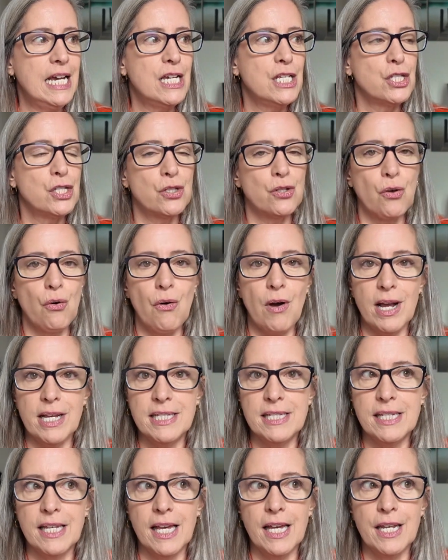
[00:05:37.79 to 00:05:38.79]
So I
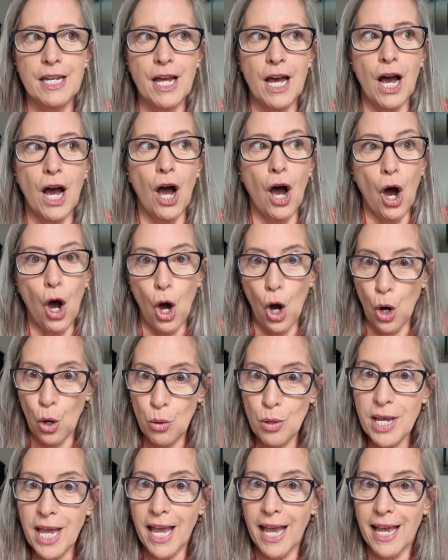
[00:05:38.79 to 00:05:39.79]
said,
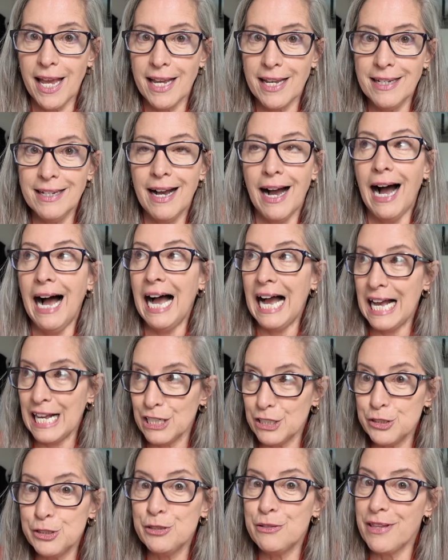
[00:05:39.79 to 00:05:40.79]
okay,
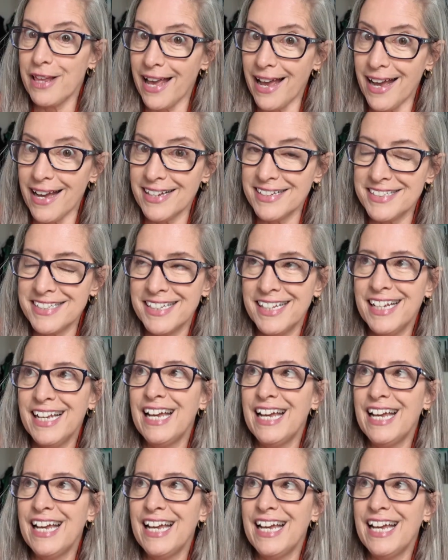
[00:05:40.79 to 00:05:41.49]
I'll do that.